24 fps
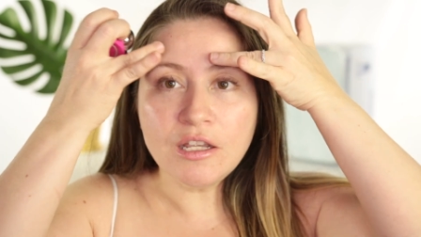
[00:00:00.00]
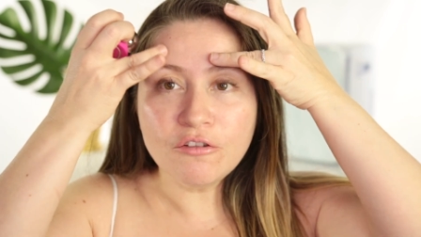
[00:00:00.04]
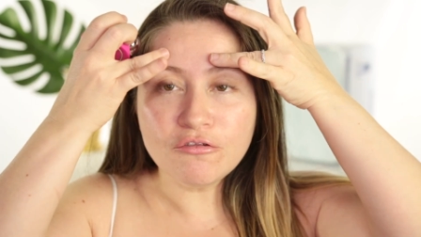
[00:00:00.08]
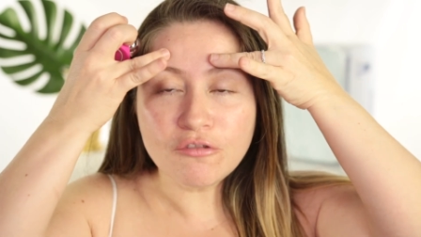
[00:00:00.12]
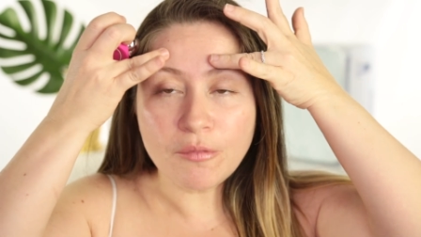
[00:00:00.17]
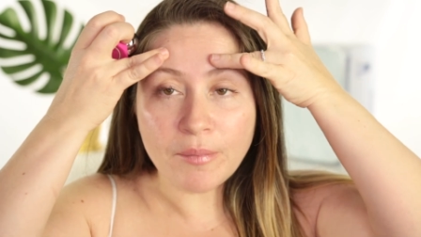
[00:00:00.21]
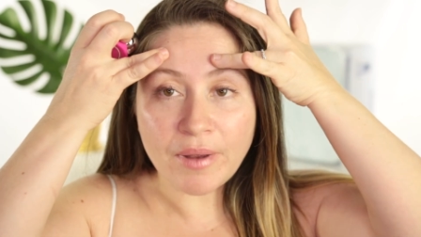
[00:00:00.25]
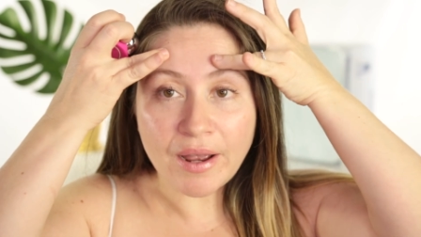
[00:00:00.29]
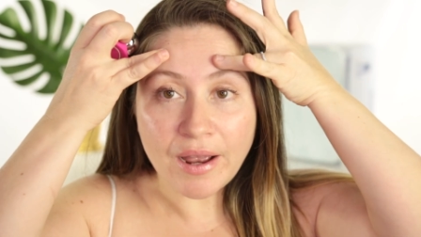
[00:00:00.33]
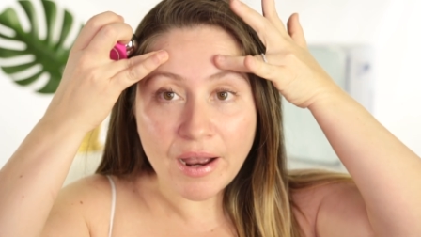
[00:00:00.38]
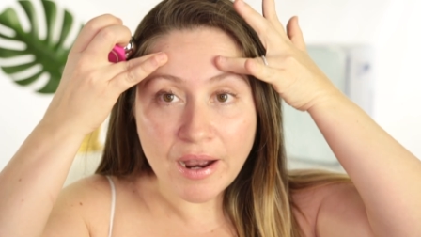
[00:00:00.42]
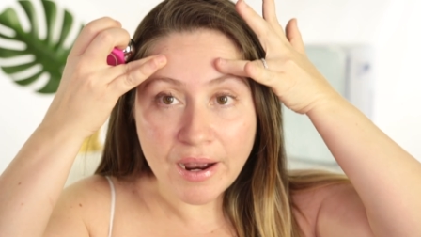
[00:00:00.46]

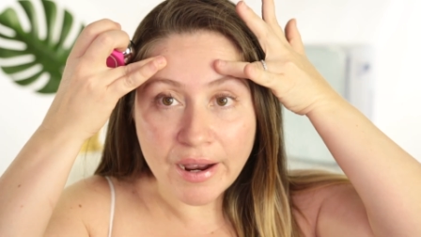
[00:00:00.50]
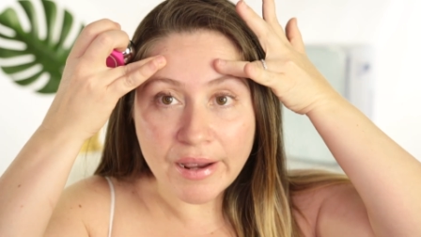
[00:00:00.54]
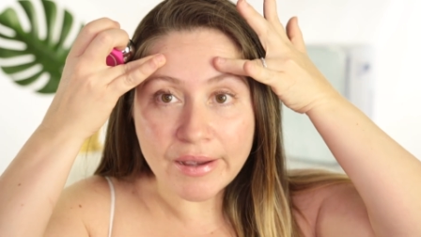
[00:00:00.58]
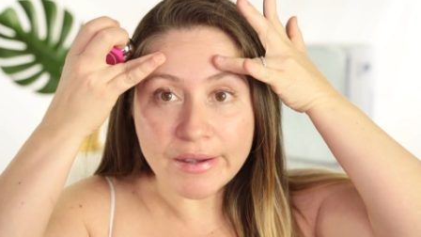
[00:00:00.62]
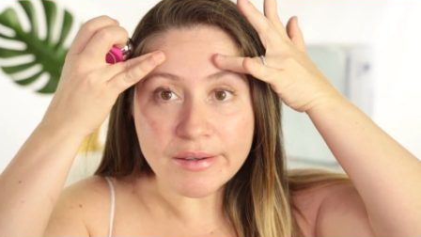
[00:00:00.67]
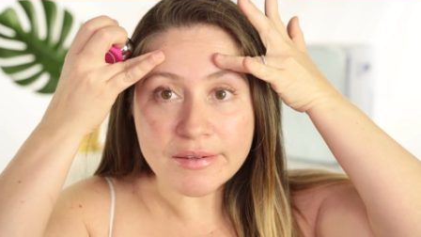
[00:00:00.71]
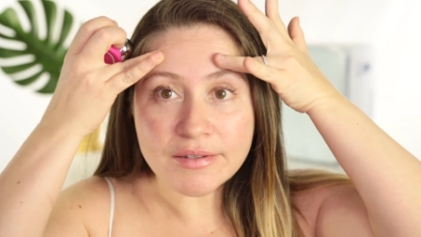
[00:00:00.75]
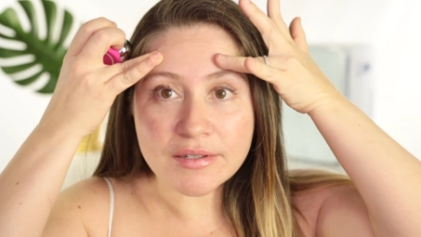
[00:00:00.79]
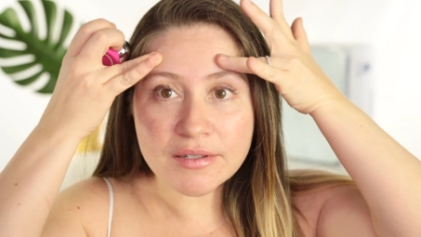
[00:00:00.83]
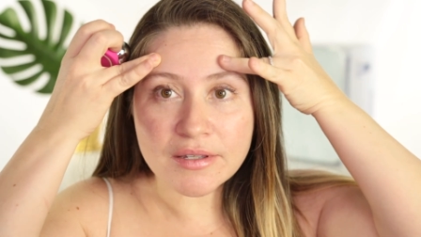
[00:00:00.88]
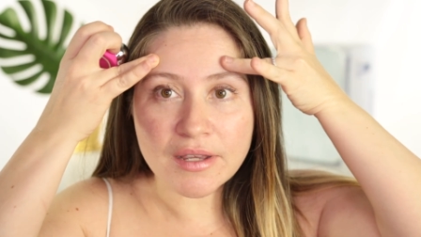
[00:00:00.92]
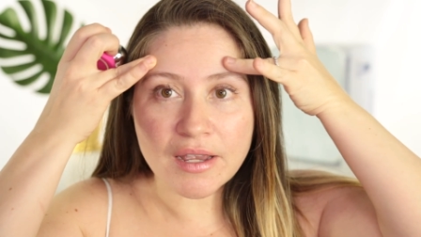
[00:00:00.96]
even my
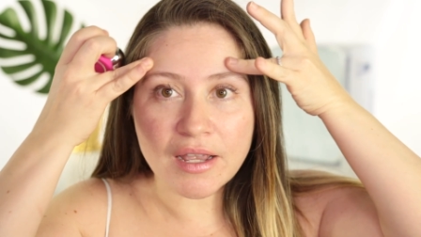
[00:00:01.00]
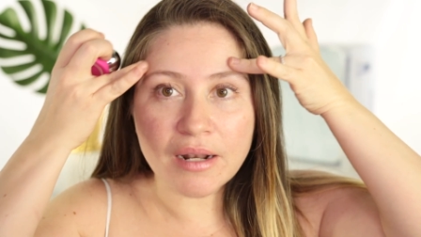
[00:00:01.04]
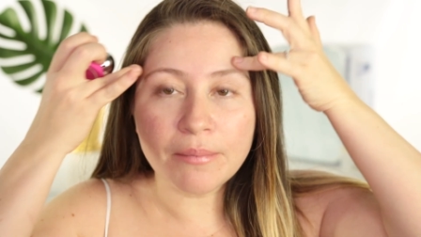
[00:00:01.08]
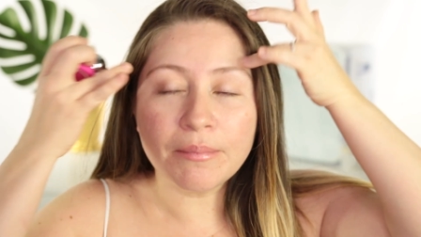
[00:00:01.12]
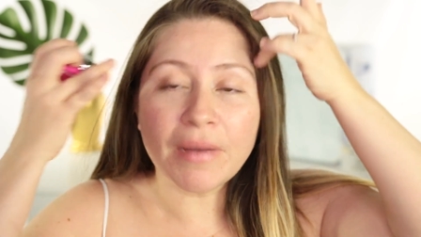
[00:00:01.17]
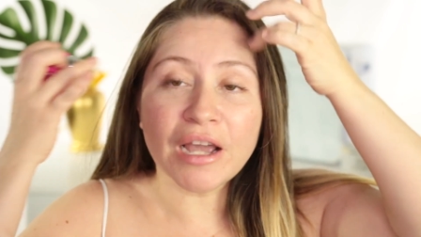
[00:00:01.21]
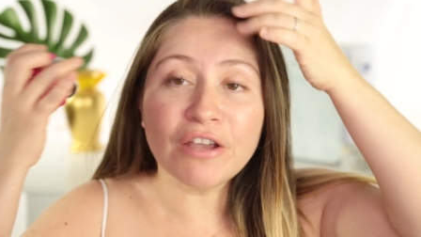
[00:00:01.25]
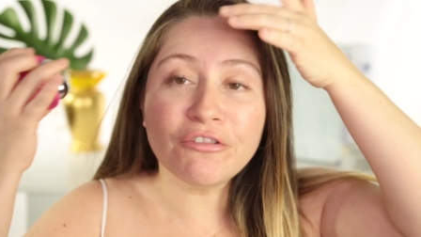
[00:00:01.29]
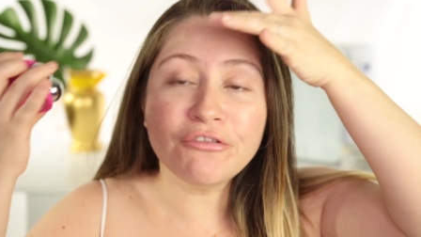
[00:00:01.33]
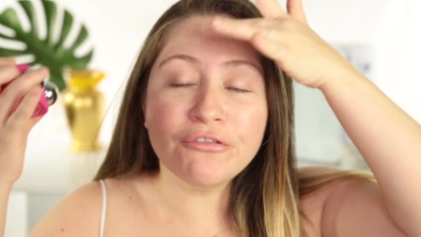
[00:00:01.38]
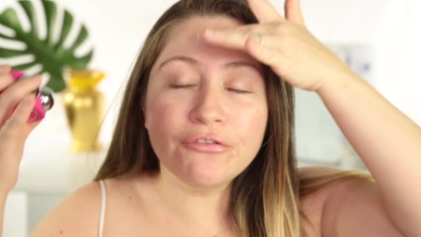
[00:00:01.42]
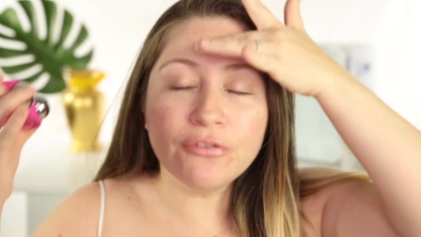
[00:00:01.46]
eyes and
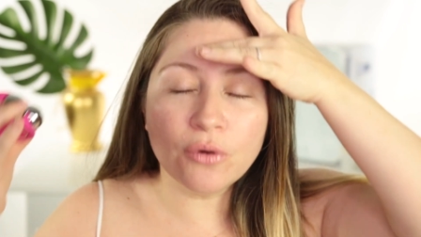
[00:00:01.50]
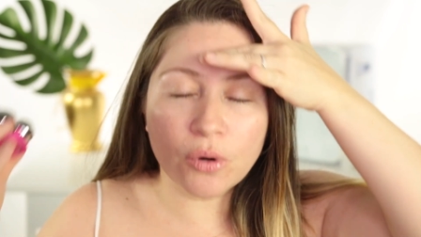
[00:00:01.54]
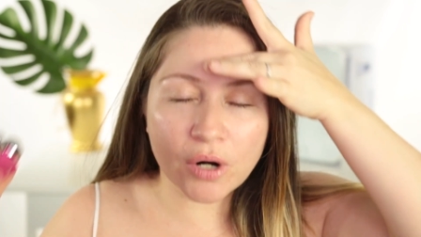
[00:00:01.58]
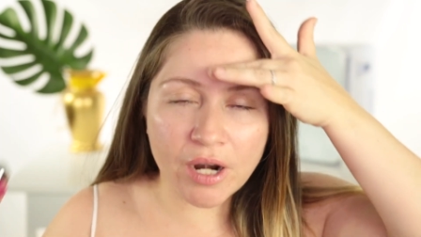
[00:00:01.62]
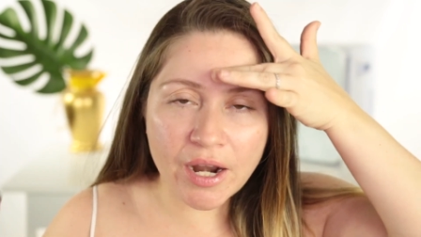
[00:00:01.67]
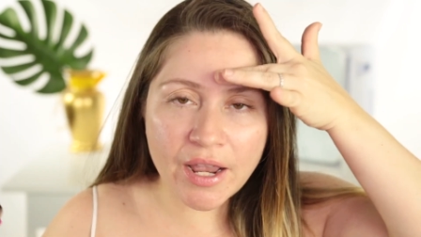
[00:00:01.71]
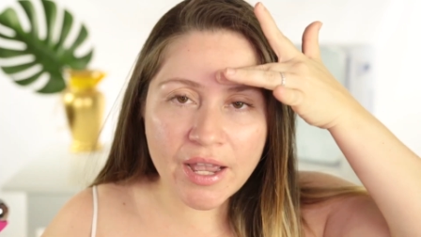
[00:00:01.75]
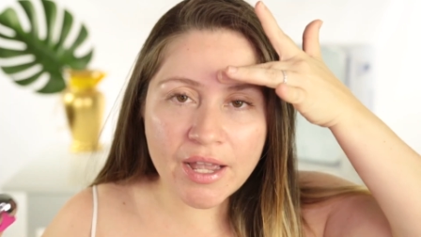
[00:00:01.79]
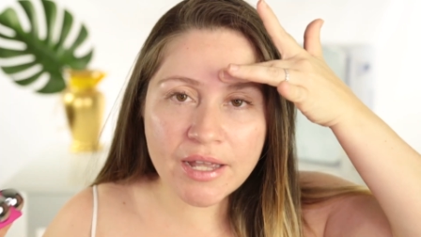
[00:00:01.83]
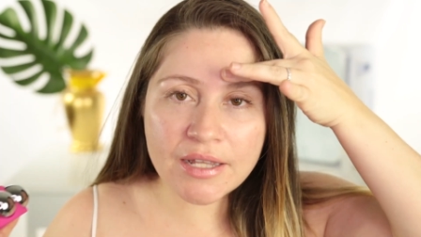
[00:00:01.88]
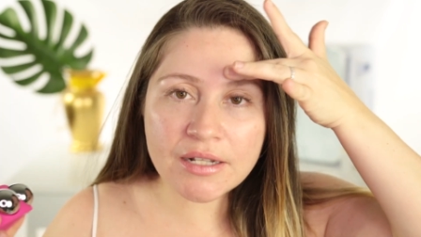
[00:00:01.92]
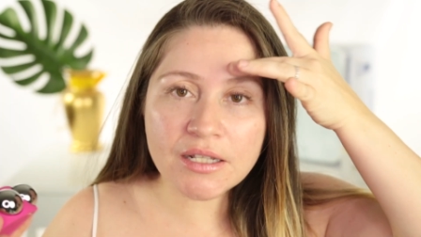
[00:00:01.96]
my
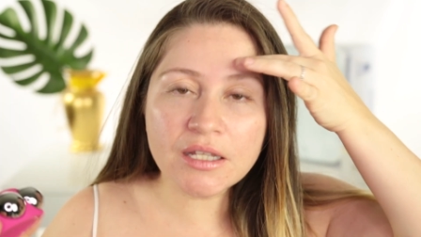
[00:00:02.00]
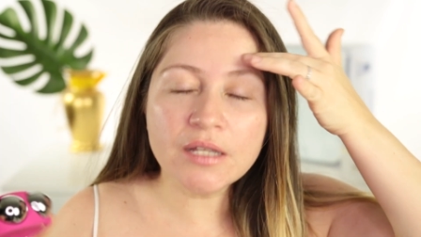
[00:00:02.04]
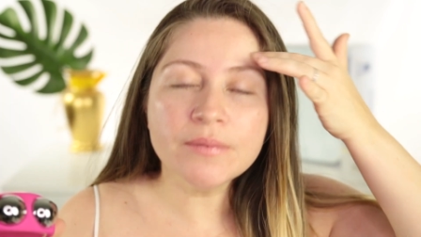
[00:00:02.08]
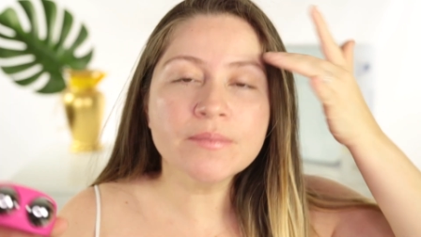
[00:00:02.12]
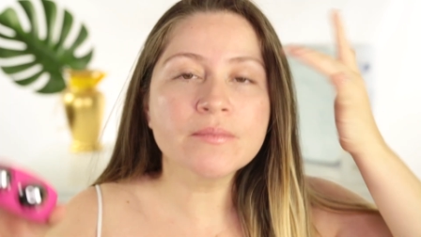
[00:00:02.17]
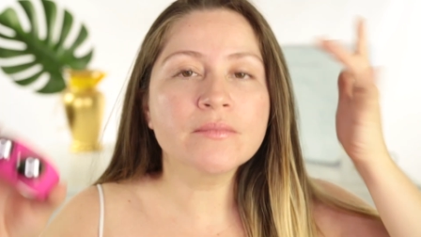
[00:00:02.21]
forehead.